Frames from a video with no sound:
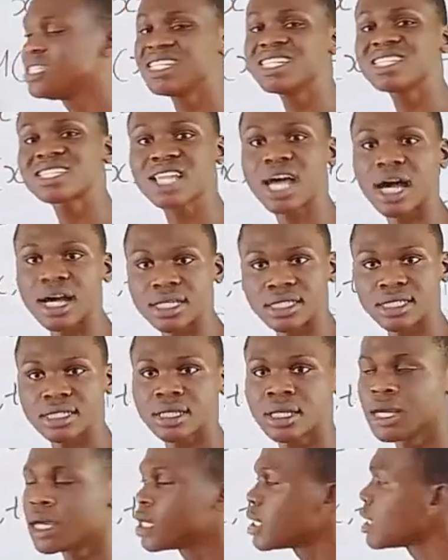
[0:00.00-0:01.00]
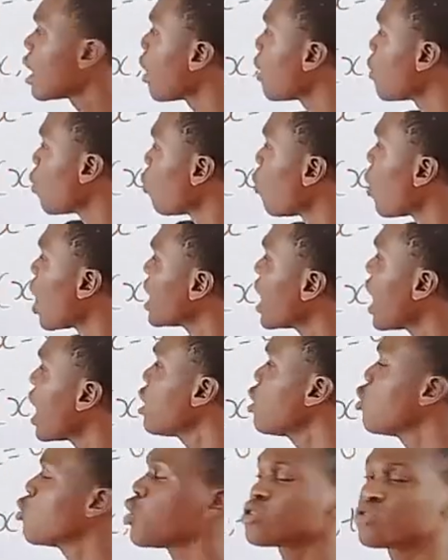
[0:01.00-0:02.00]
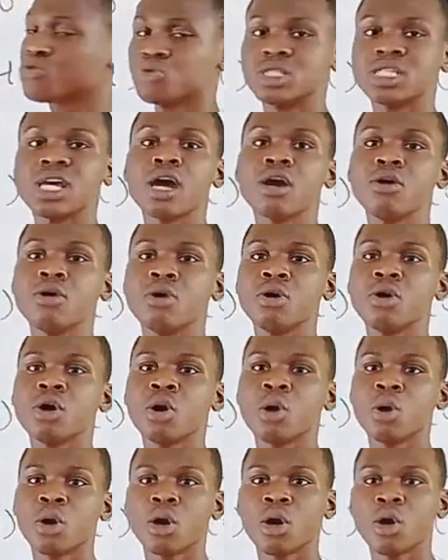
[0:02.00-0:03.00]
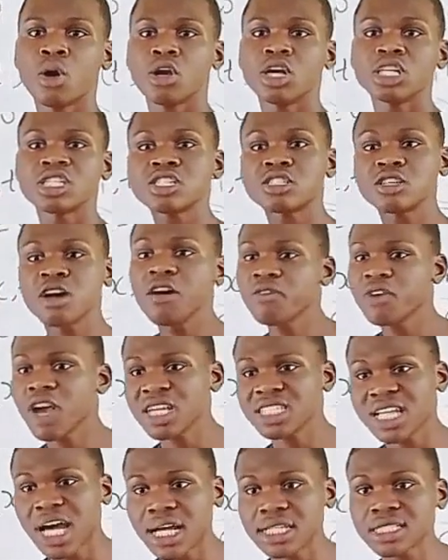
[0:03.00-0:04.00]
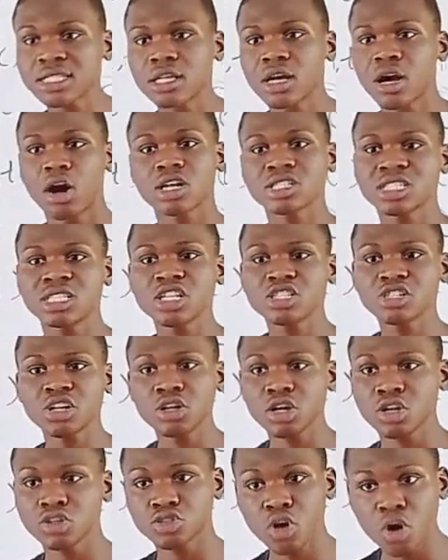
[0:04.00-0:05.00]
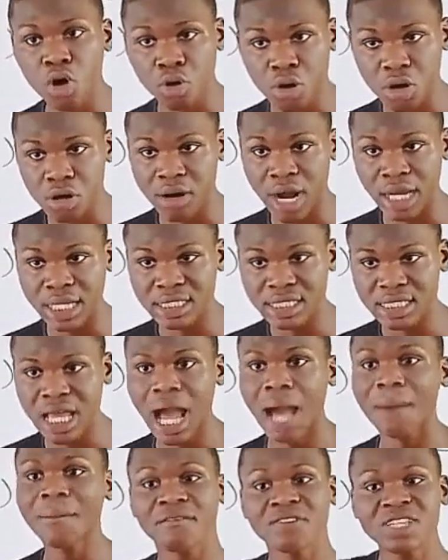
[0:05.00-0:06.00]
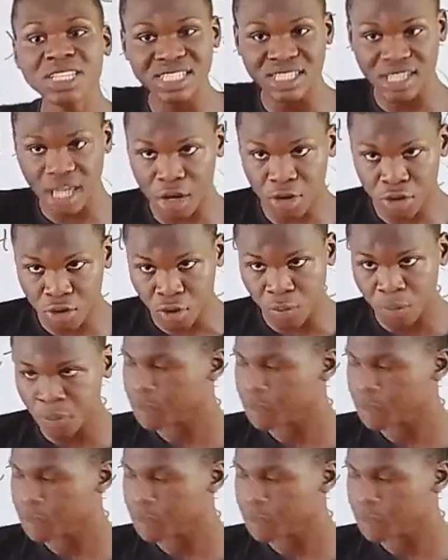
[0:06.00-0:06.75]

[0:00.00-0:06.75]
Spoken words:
distance. Now, when n equals to 0, it is obvious that oscillation does not occur, right? I'm having 0.